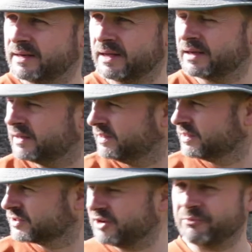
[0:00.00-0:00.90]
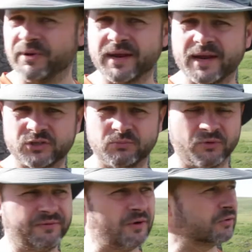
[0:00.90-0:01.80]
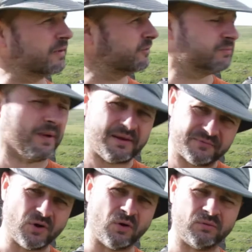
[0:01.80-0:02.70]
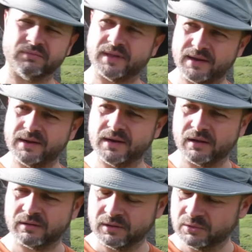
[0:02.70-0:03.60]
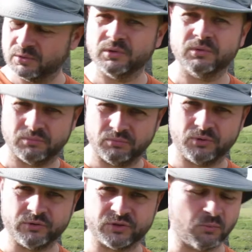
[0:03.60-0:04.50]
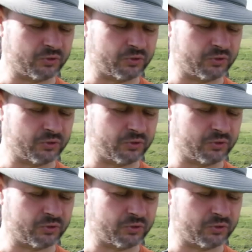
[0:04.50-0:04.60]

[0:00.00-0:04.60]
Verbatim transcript: uh, see if we can get some more photographs but if not then uh, do some more